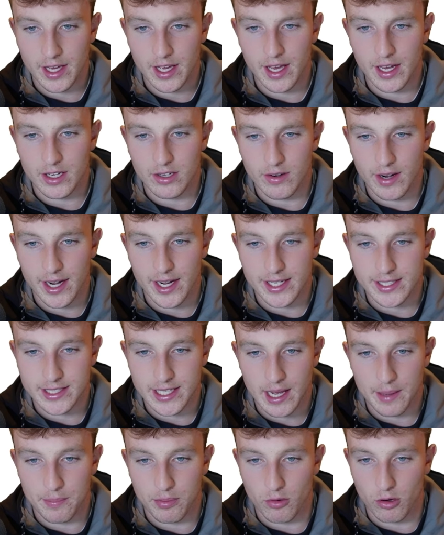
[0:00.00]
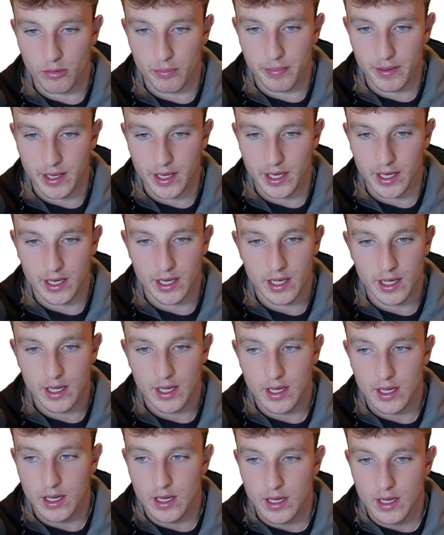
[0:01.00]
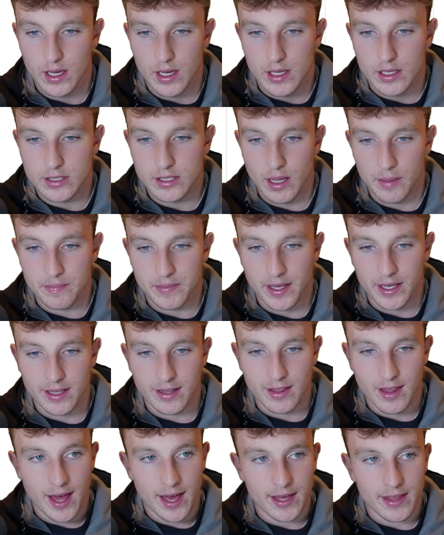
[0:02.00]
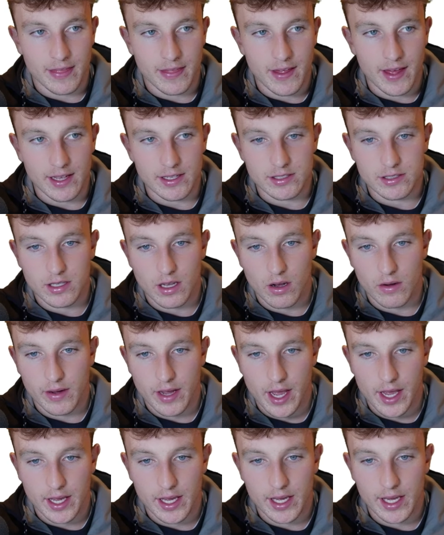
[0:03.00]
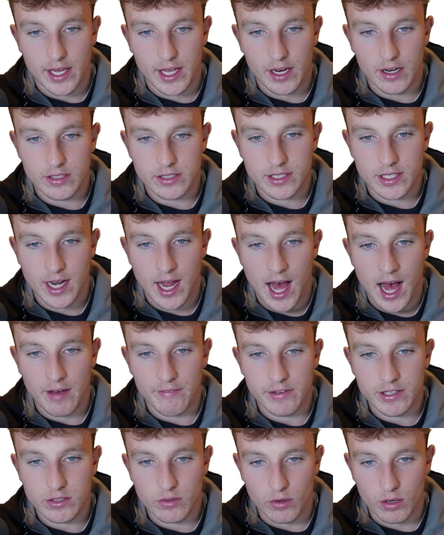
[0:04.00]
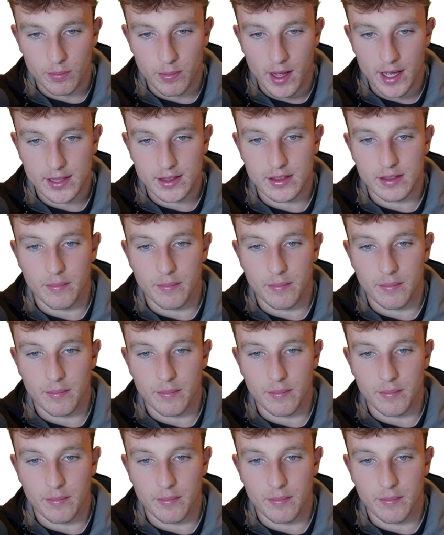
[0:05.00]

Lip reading: a great example would be something like this. Okay, here's an obvious order block.